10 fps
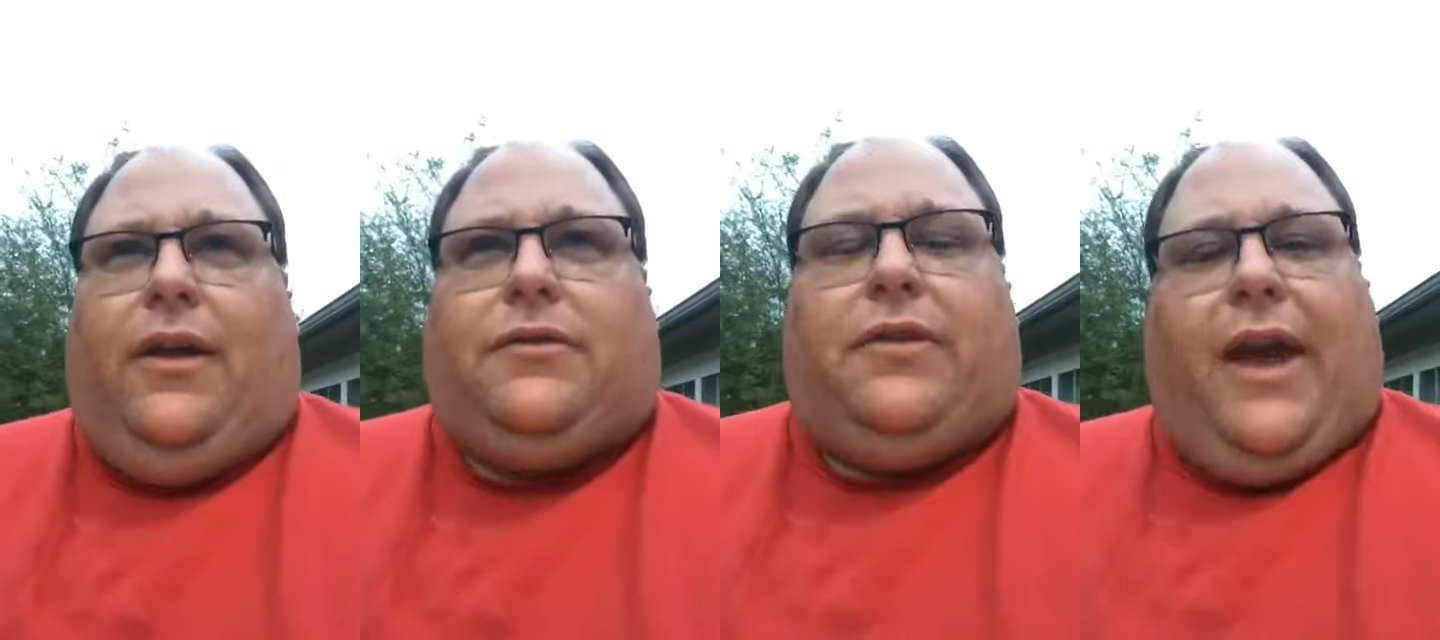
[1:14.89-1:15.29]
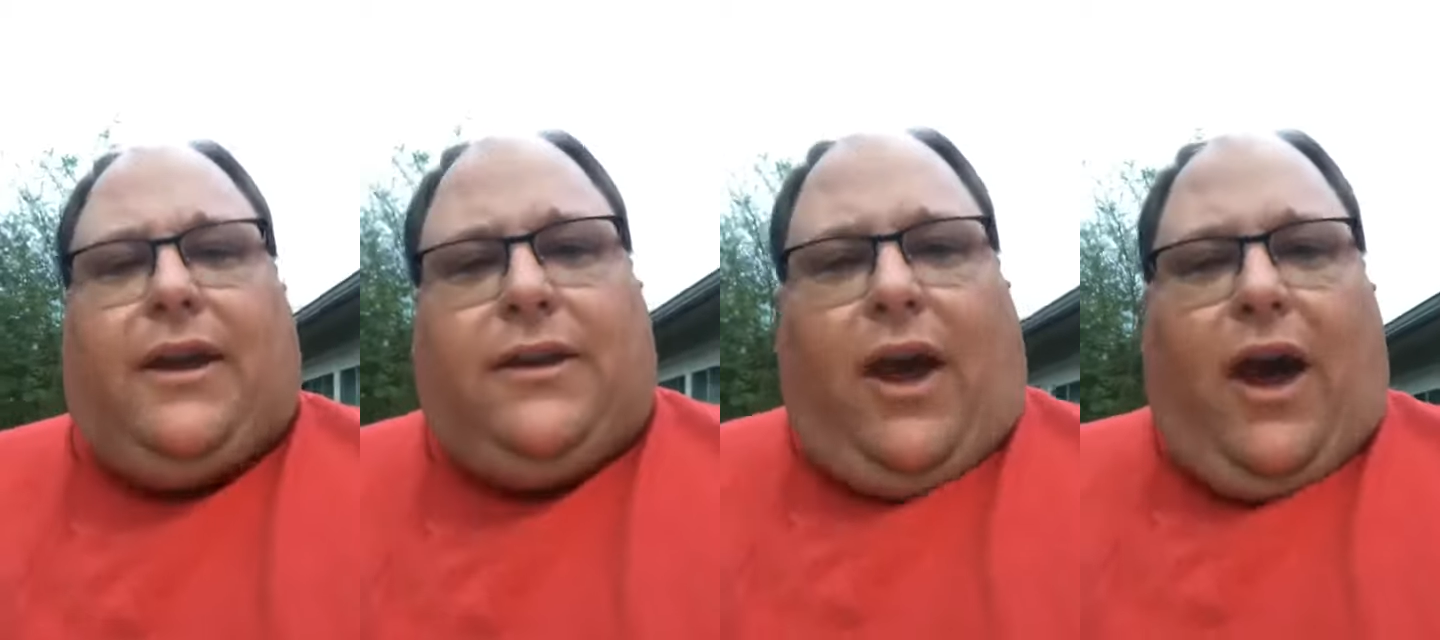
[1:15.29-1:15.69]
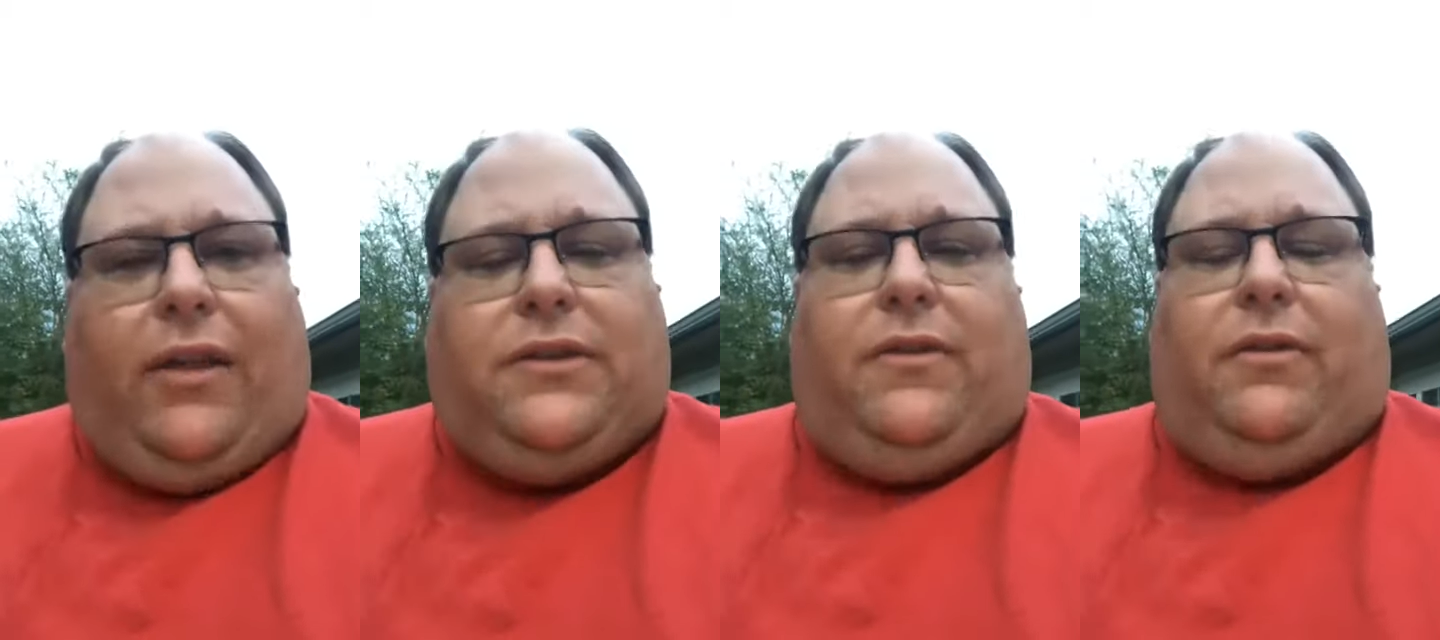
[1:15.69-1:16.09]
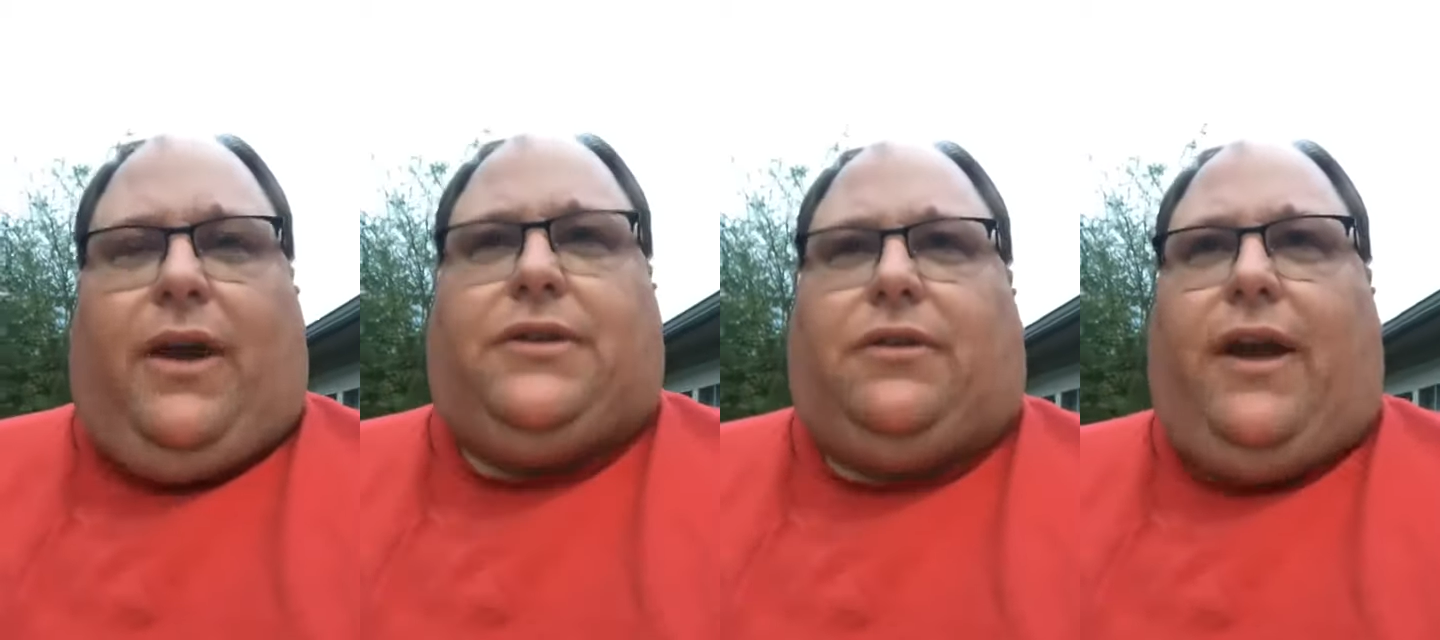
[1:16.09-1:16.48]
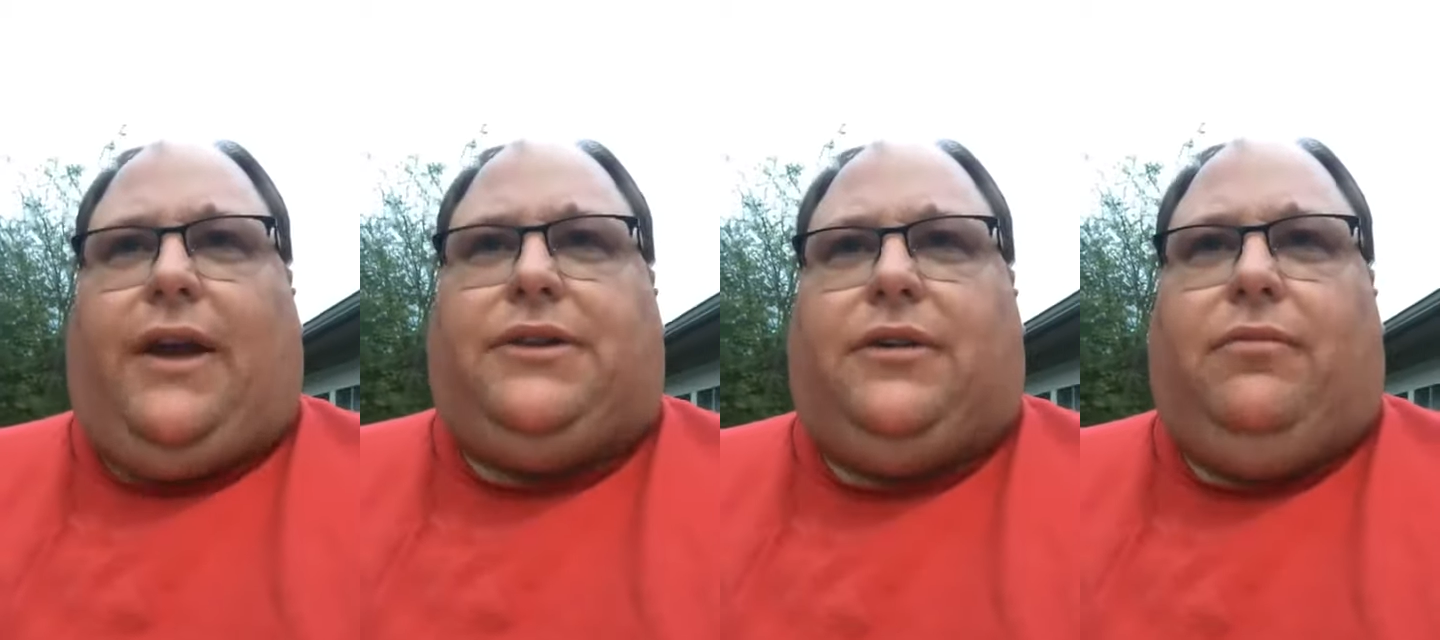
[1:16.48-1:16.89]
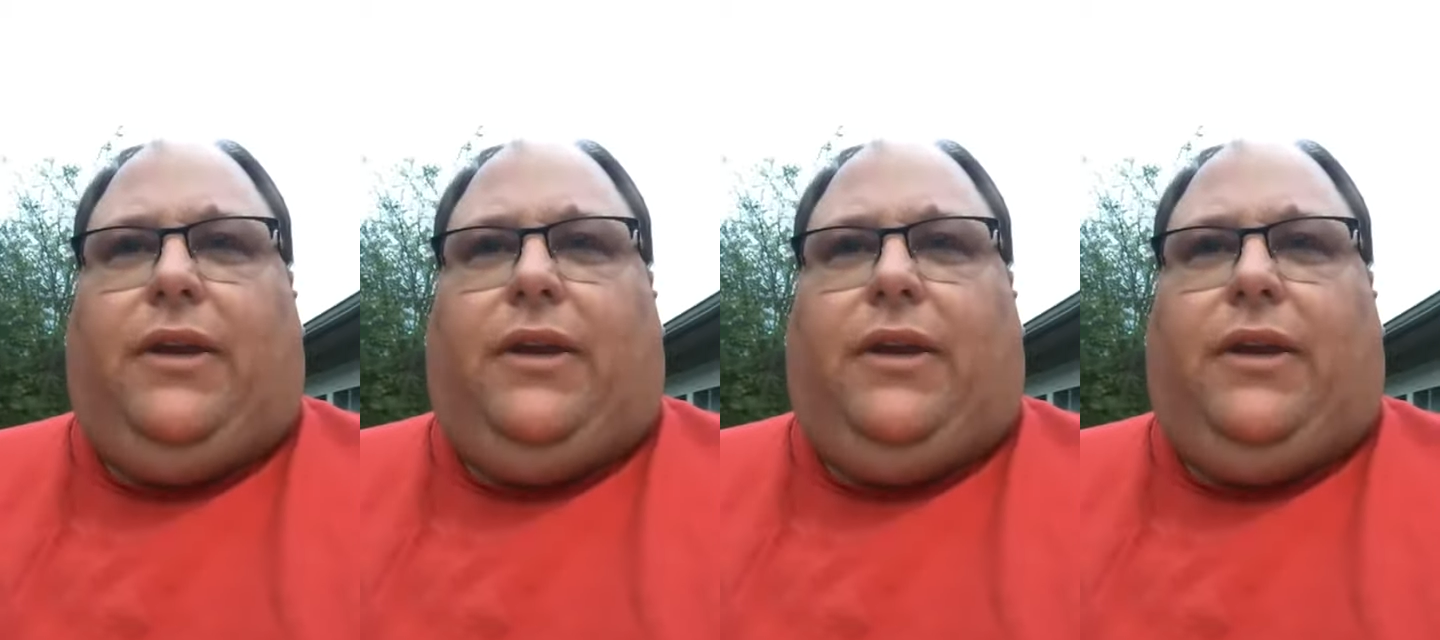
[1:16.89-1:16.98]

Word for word: So they had knowledge of the resurrection,